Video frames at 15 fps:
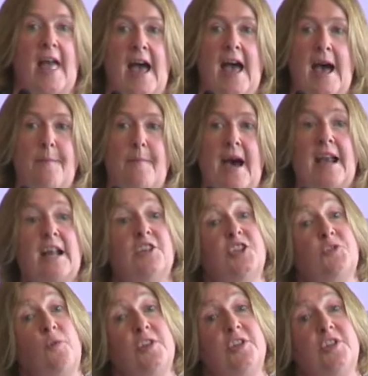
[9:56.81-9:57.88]
And I
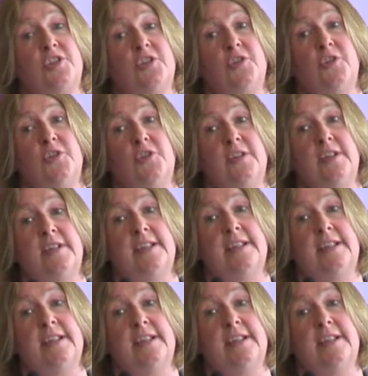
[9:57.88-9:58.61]
just want to